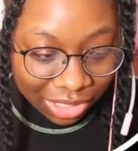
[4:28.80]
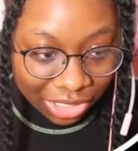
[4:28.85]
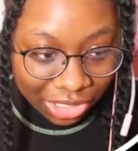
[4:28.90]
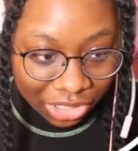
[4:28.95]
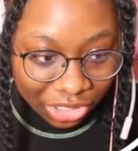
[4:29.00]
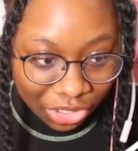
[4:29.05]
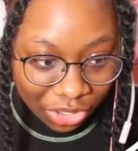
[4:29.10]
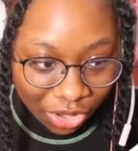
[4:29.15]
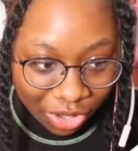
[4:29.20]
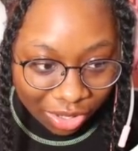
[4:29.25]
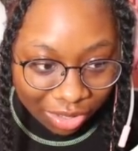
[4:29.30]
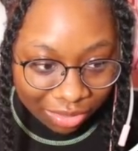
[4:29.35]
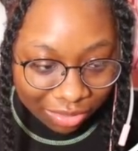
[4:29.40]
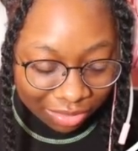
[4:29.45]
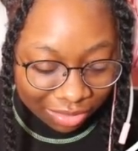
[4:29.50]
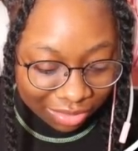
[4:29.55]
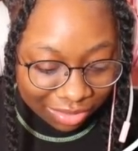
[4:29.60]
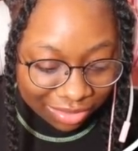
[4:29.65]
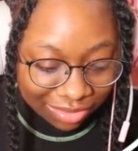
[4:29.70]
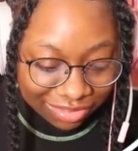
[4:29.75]

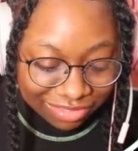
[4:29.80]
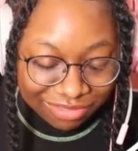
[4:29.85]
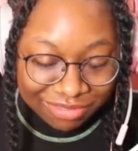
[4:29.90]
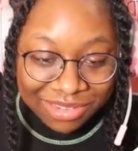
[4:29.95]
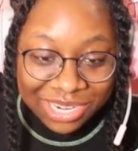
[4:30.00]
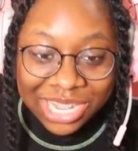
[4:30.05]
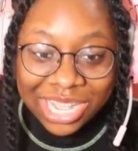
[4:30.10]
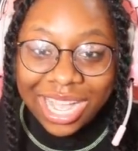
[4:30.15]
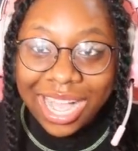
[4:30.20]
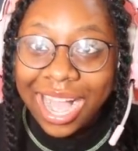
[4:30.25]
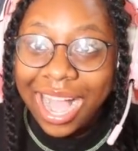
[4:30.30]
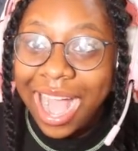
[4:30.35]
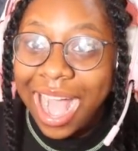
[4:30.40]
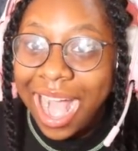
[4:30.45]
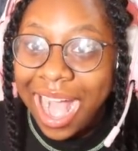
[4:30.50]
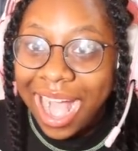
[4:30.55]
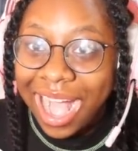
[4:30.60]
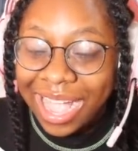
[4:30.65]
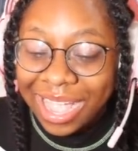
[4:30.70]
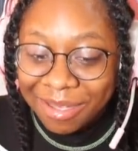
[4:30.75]
Y'all.
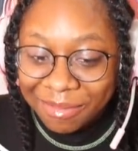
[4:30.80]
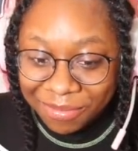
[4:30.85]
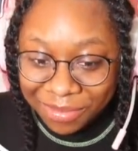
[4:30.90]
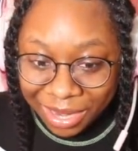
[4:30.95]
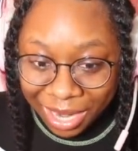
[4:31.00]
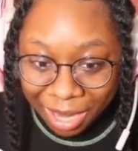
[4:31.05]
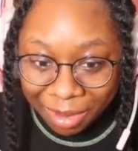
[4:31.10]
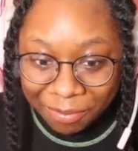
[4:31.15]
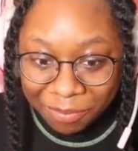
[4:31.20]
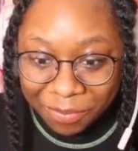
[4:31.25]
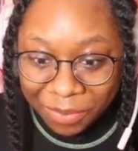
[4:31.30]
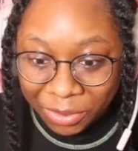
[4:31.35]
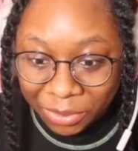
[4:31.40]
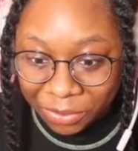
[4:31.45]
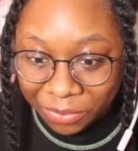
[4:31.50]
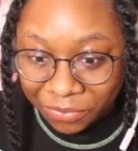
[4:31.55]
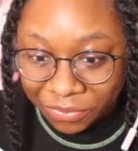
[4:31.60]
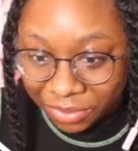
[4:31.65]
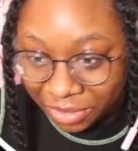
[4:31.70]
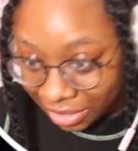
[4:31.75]
I am not
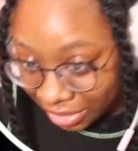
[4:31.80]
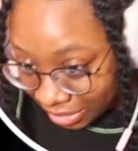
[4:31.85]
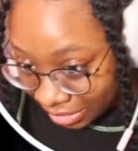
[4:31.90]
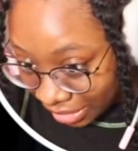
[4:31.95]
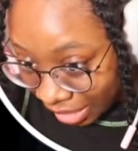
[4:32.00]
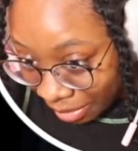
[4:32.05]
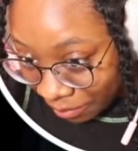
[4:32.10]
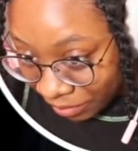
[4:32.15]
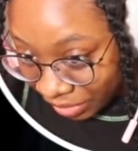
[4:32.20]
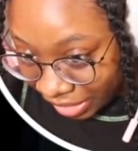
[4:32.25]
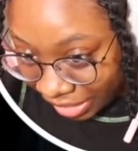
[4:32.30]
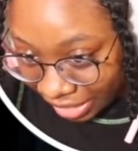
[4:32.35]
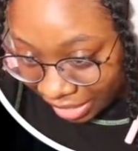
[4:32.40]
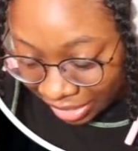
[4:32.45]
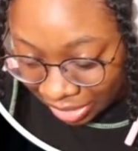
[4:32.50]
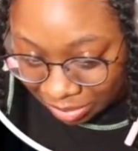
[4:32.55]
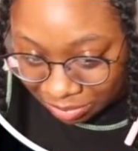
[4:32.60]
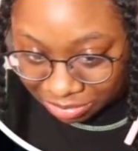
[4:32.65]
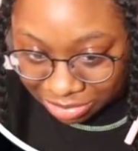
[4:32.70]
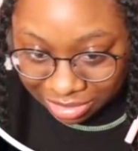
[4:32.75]
built for these type of
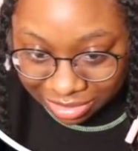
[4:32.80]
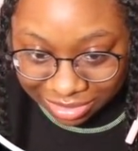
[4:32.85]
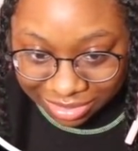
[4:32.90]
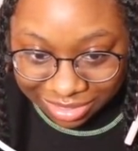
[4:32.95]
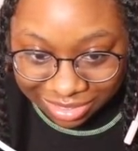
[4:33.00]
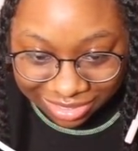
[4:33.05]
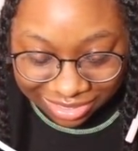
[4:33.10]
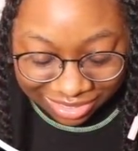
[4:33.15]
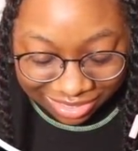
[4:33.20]
games.